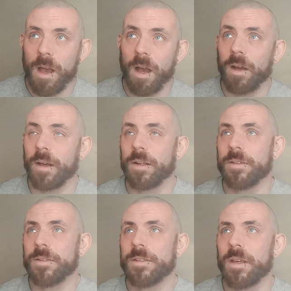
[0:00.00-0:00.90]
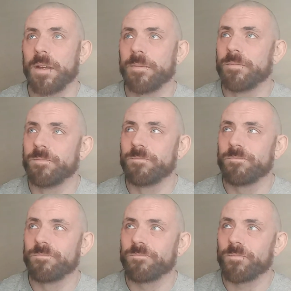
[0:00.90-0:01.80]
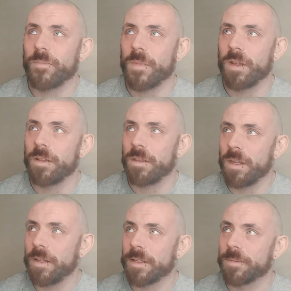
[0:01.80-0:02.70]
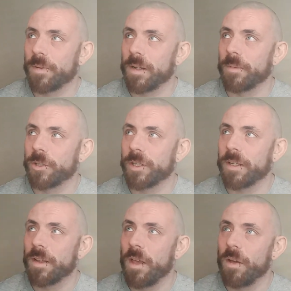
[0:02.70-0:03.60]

And I think that's pretty much it.